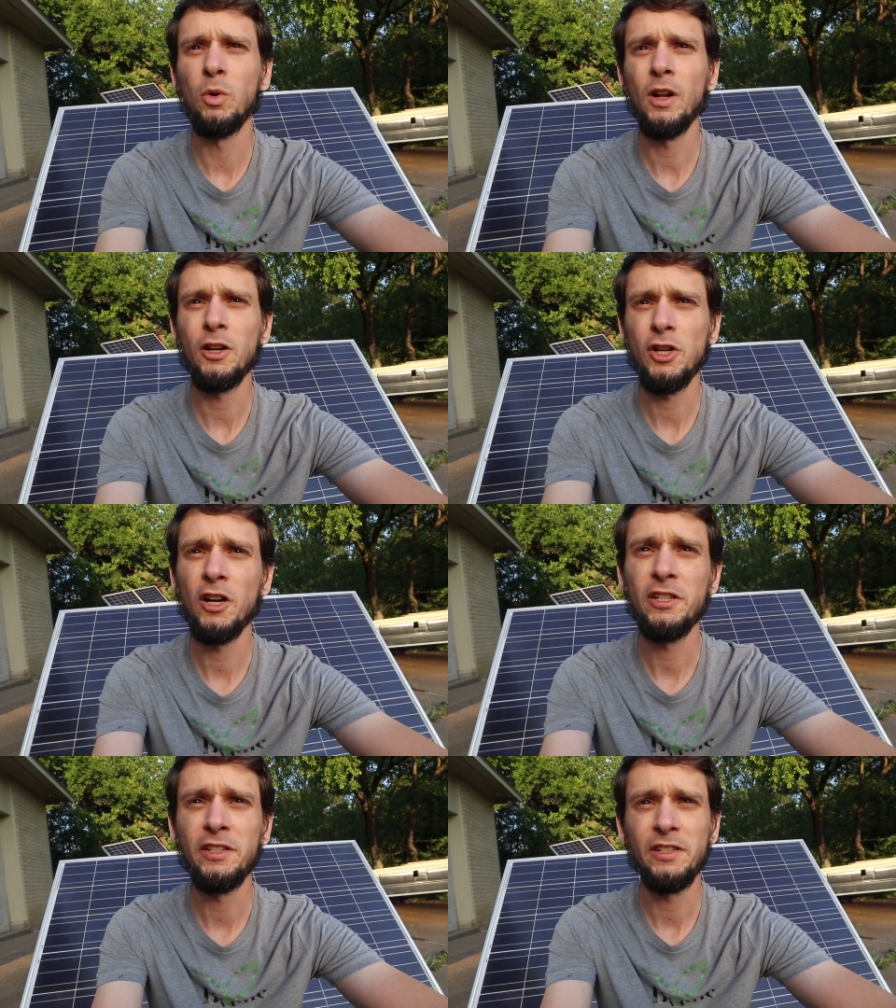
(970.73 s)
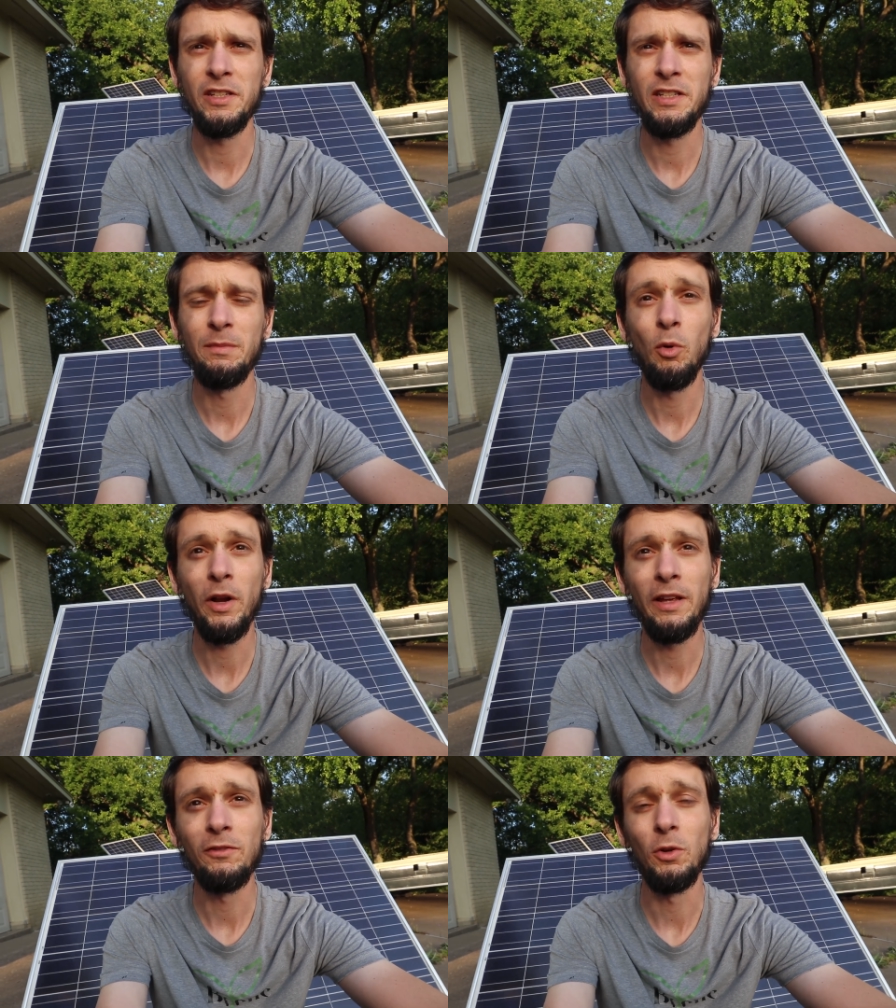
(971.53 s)
We're not charging to sixteen
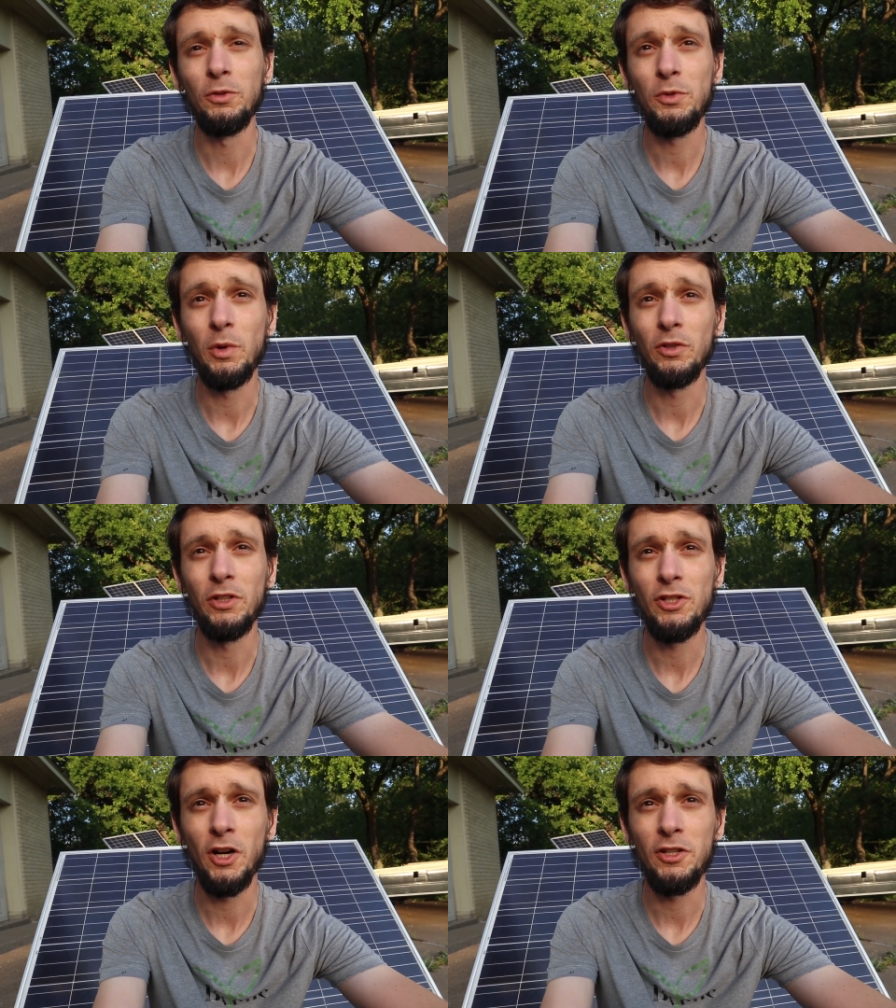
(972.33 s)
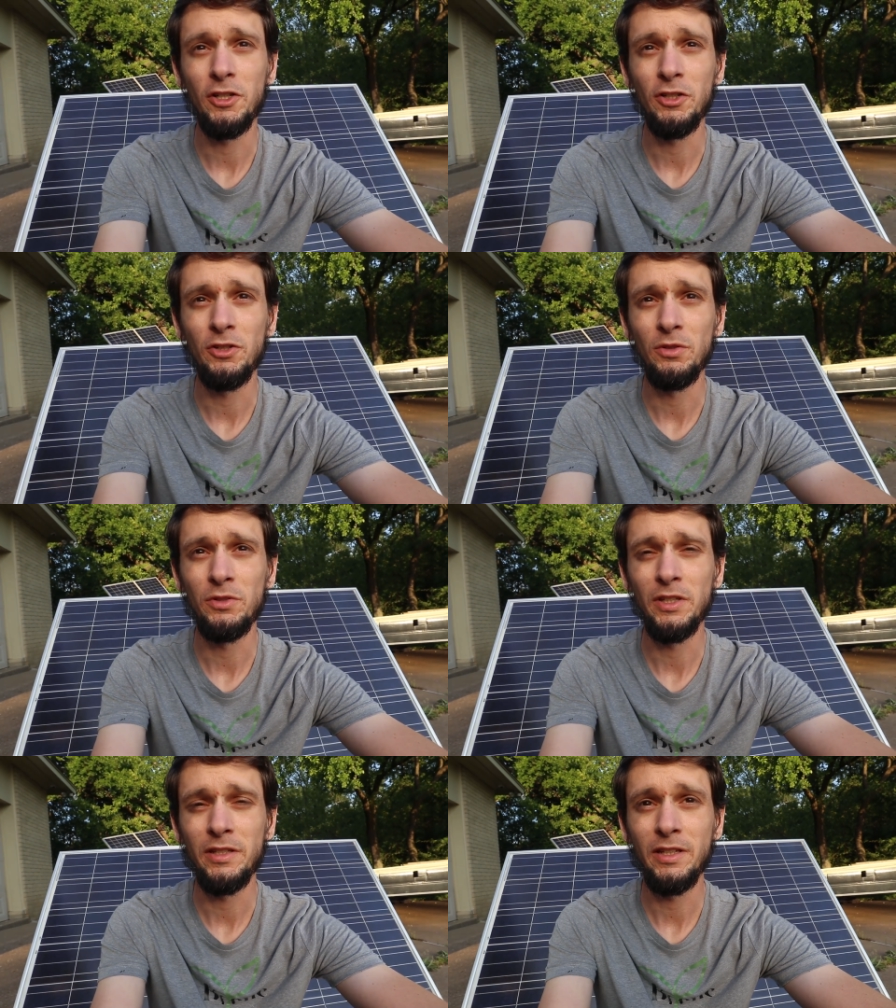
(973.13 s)
point eight volts. We were only charging to
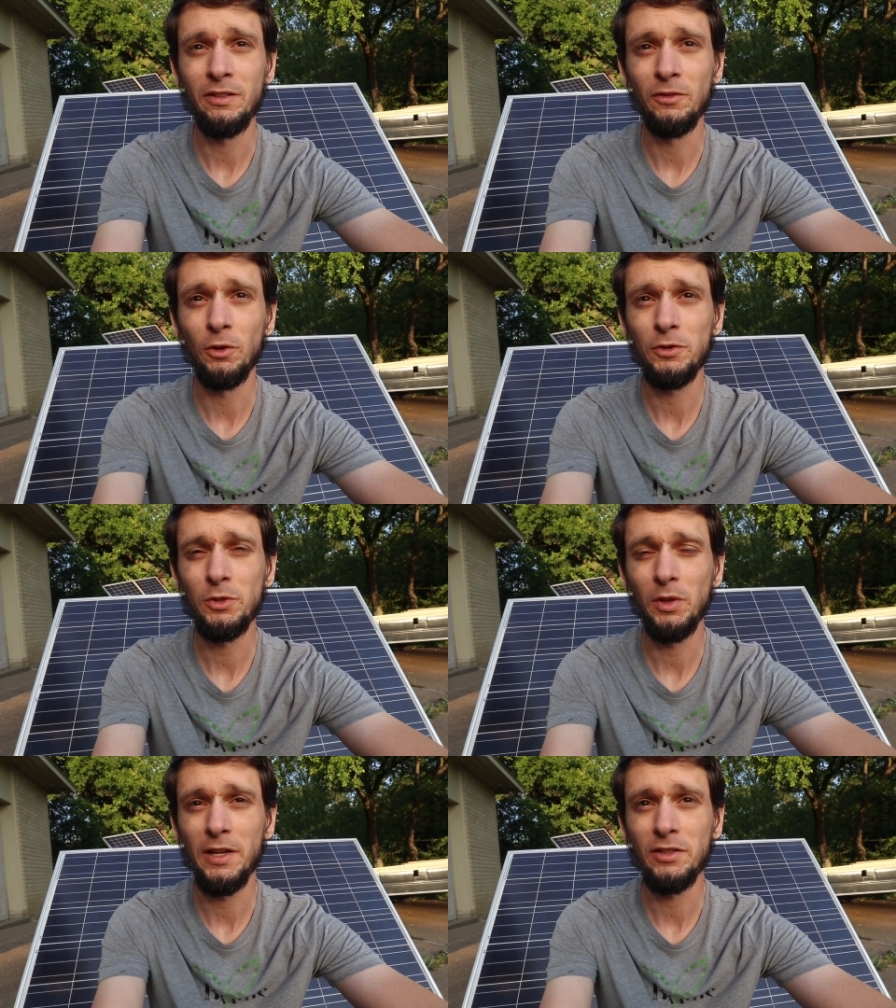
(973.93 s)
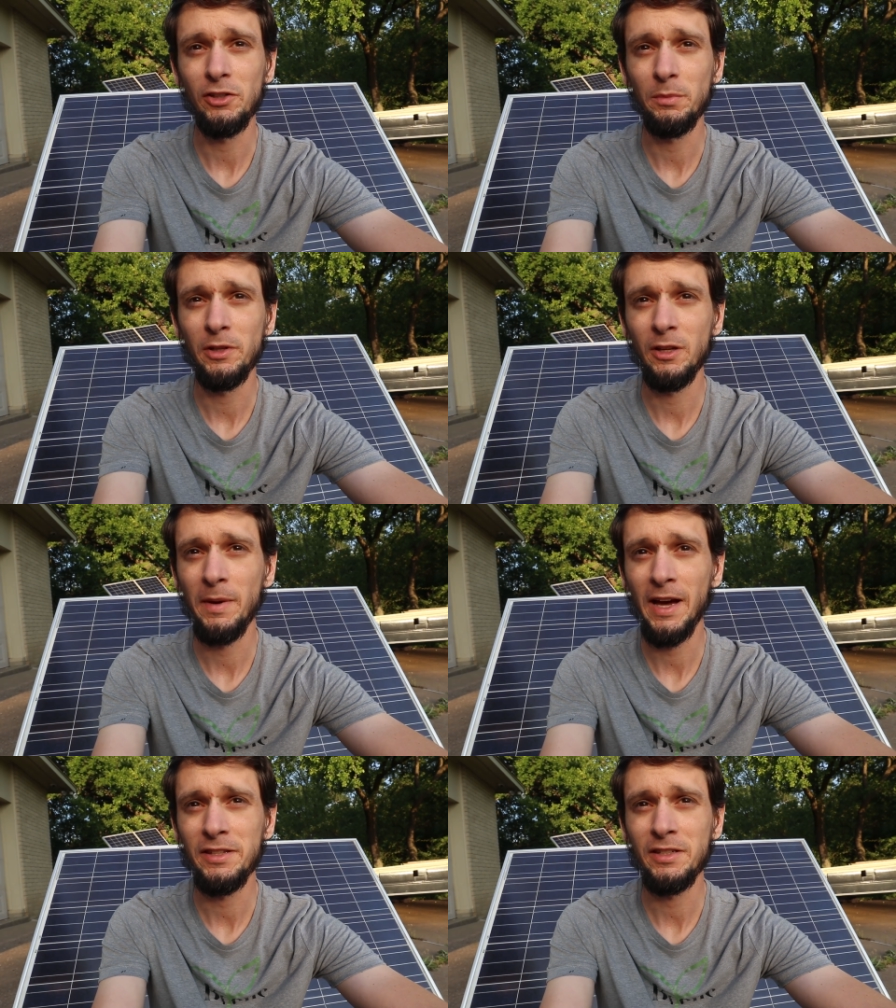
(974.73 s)
sixteen volts. So we lost a little bit of
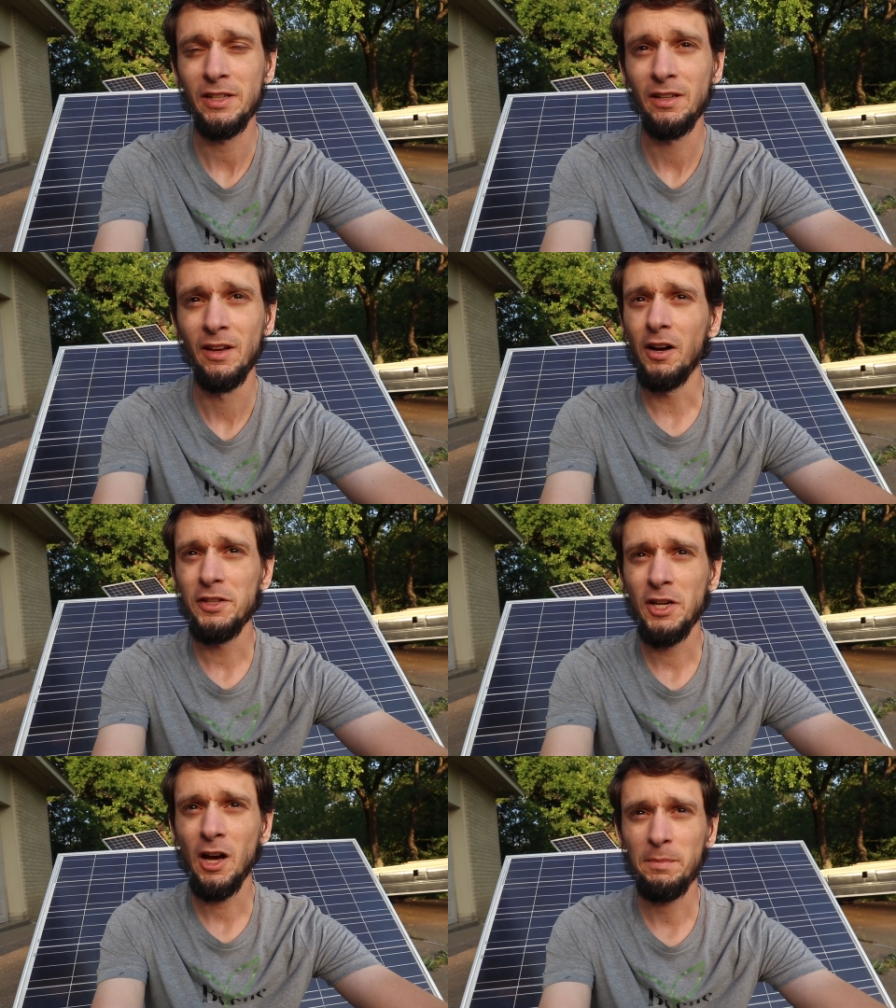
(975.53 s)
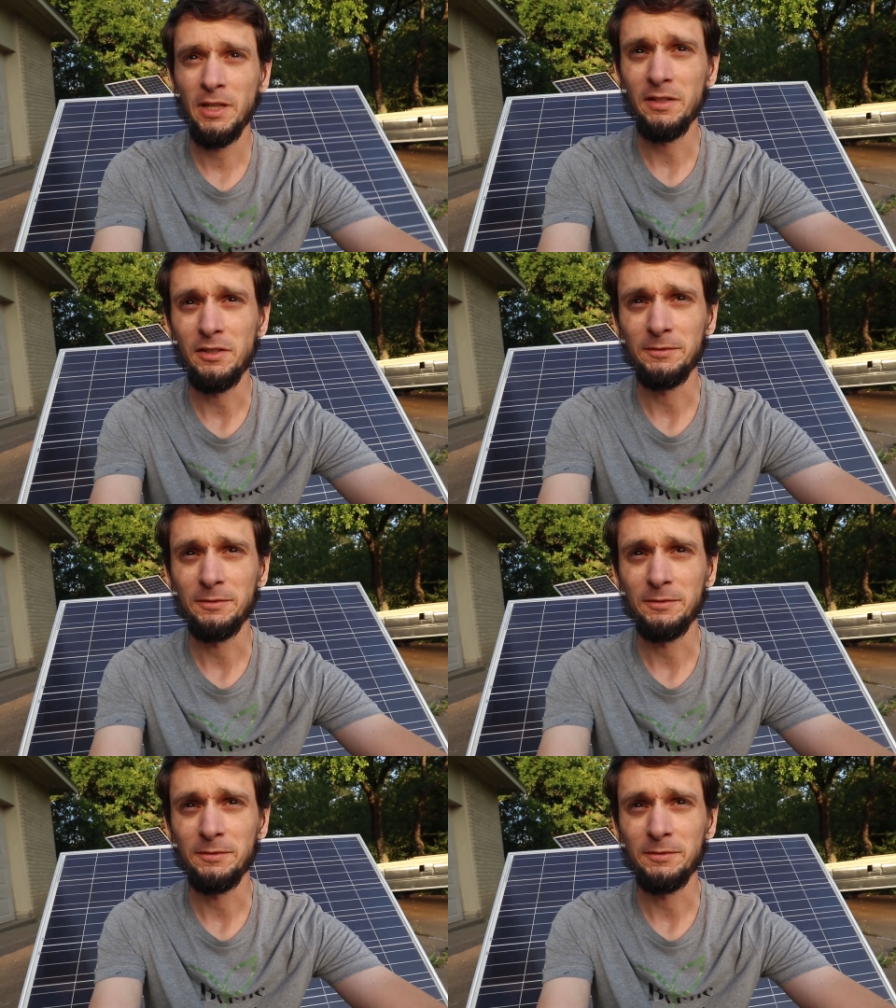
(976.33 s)
capacity on the top end.